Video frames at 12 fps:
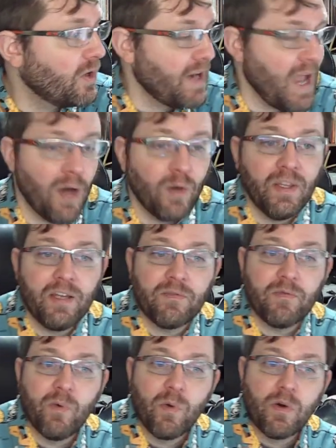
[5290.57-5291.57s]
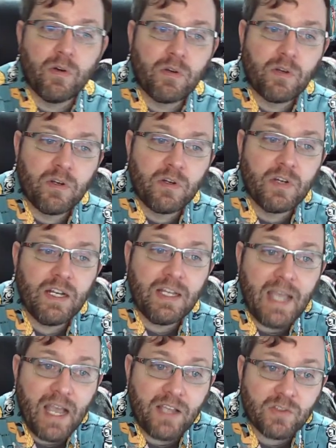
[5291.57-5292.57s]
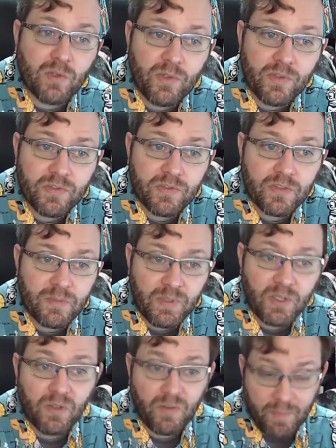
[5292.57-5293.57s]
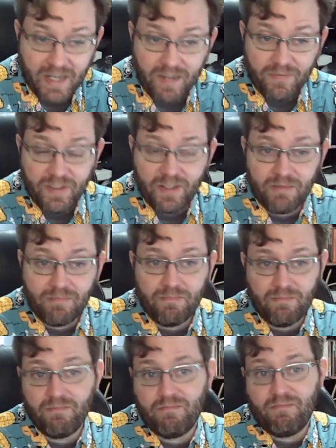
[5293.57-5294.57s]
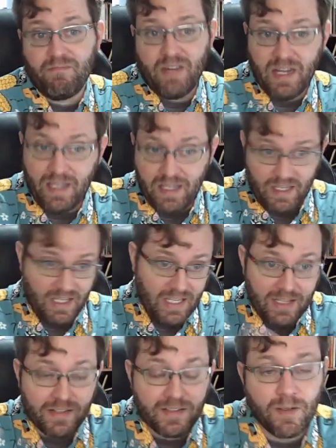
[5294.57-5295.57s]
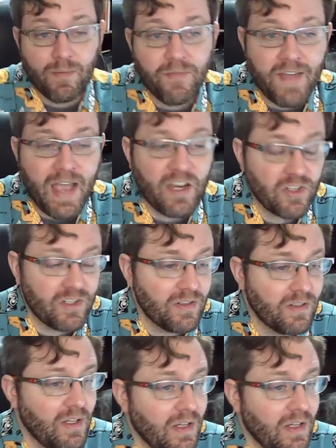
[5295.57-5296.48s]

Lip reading: an outlet for greedy assholes to be able to benefit in some fashion.